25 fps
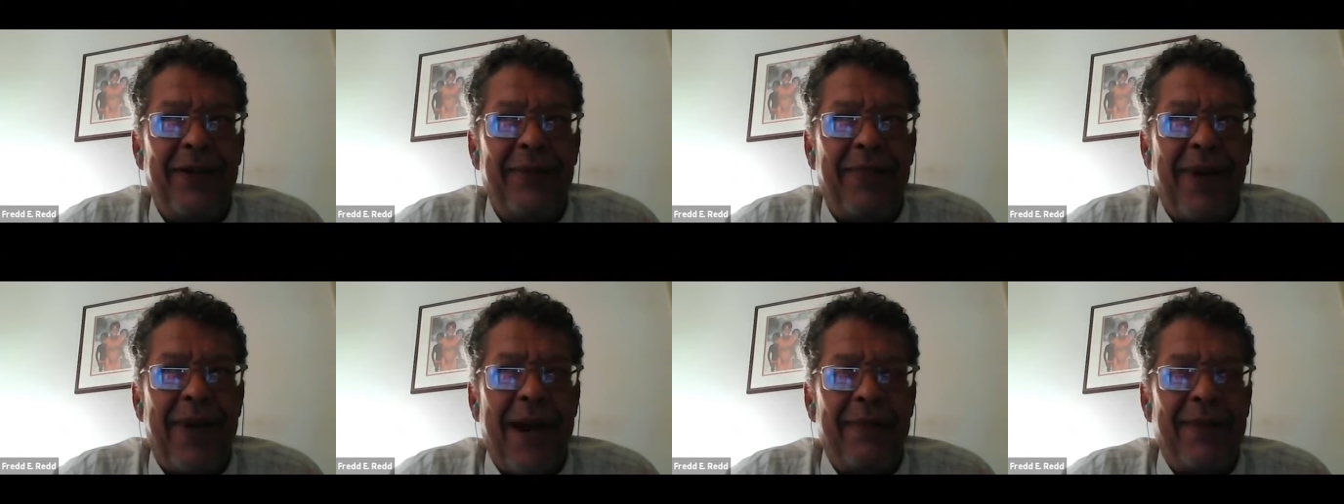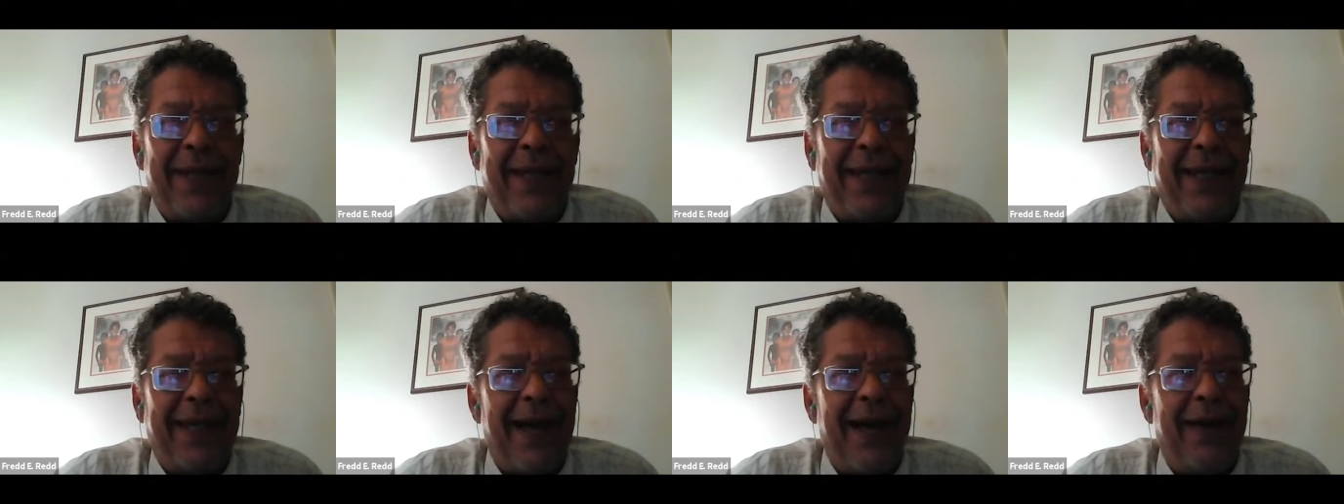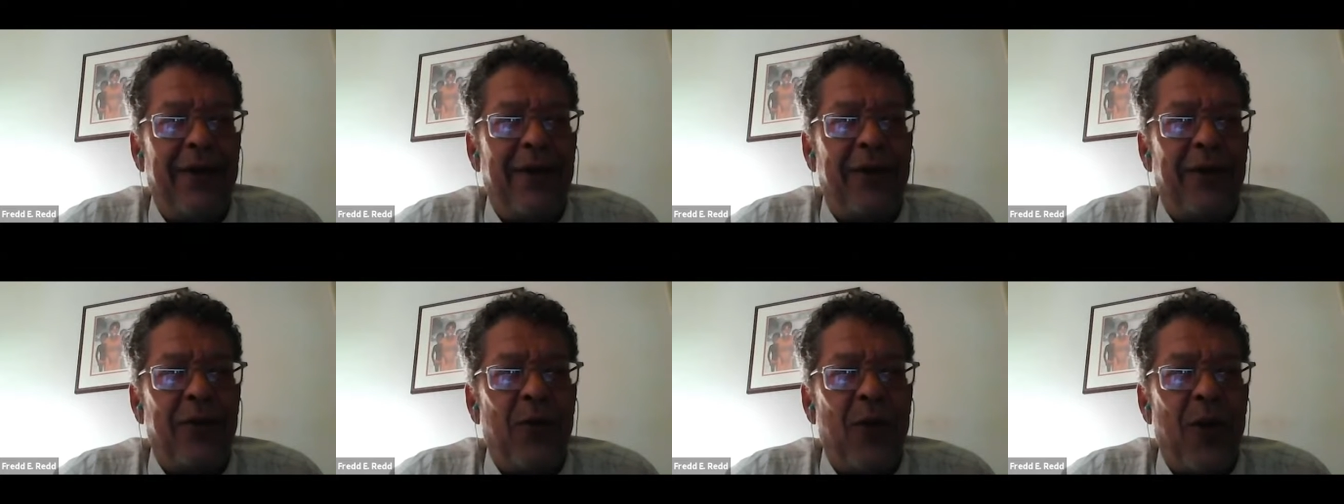can probably
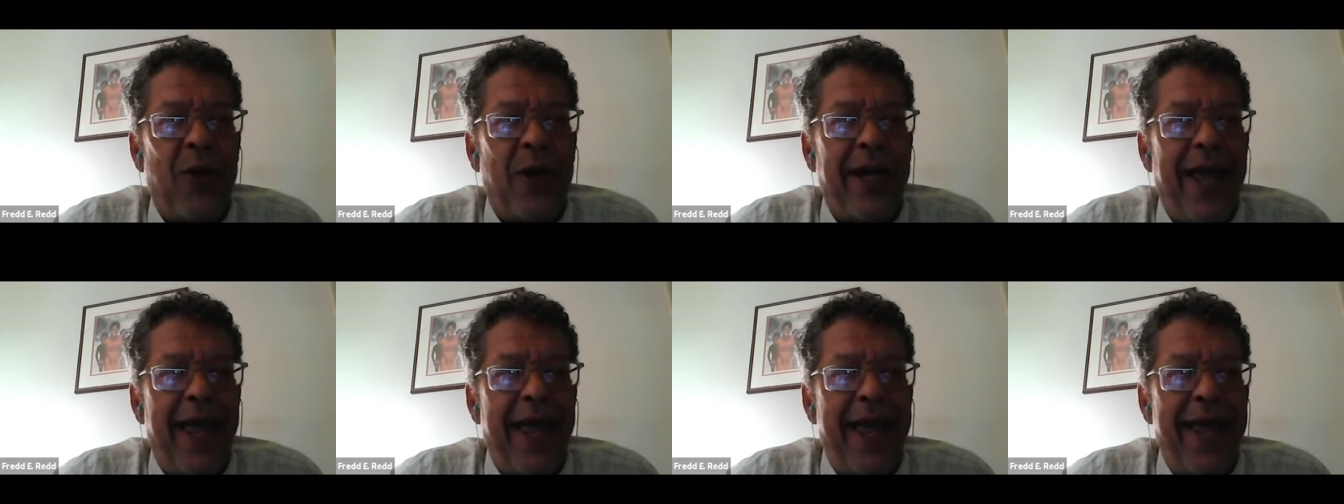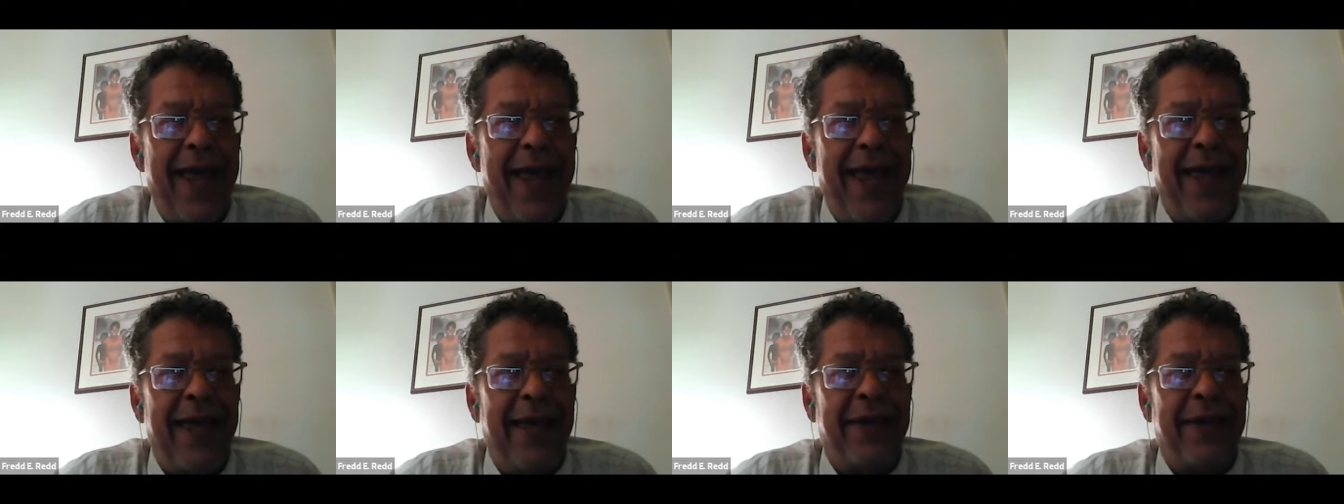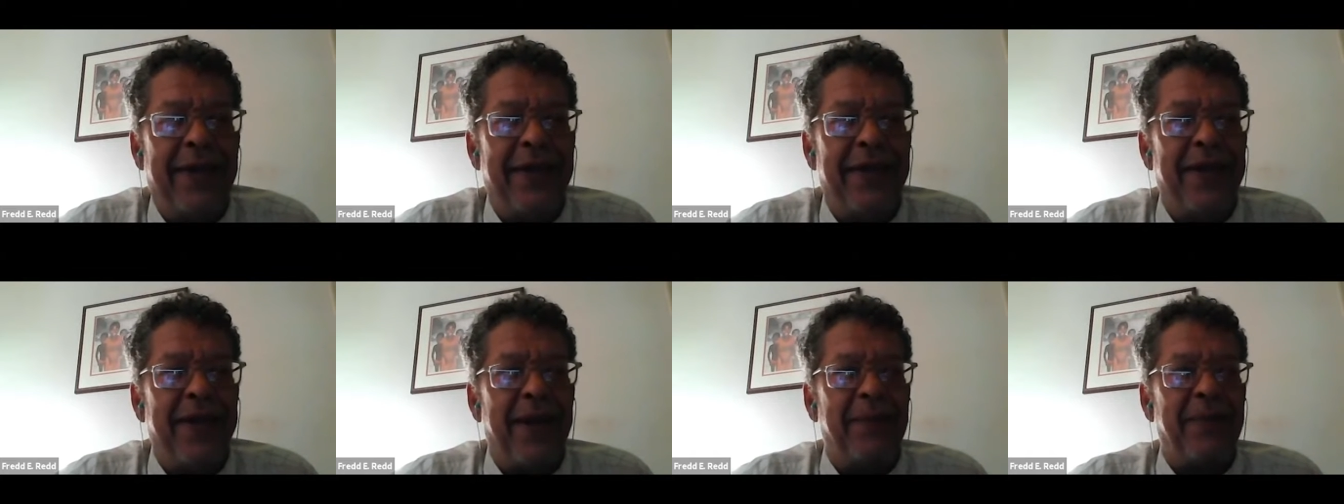count on one
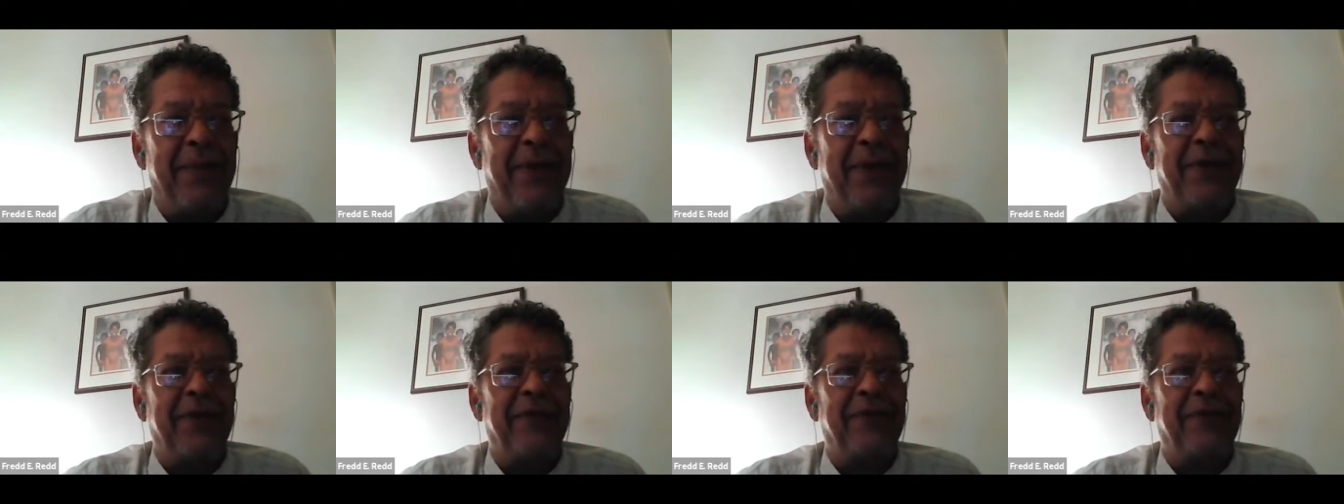hand the number